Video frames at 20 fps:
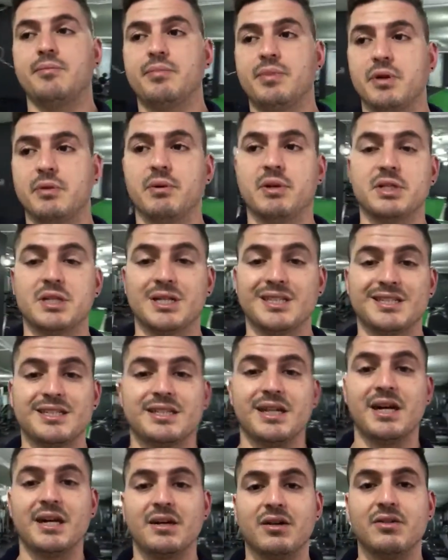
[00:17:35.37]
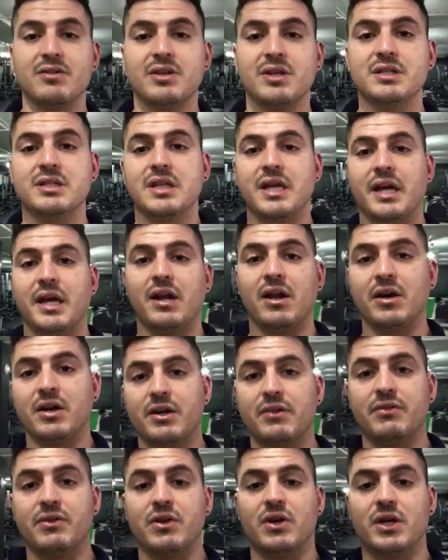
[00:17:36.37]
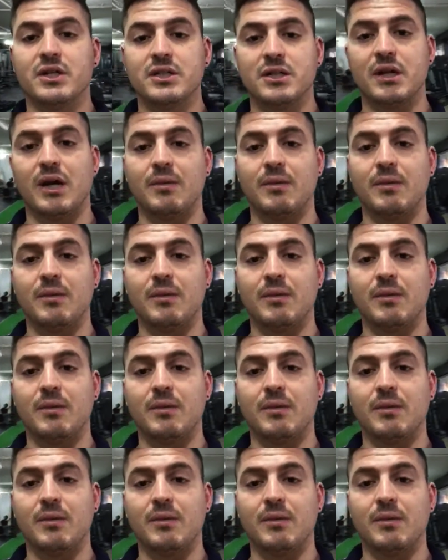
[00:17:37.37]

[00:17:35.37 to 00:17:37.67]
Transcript: pretty much get started on this, and I'll give you guys an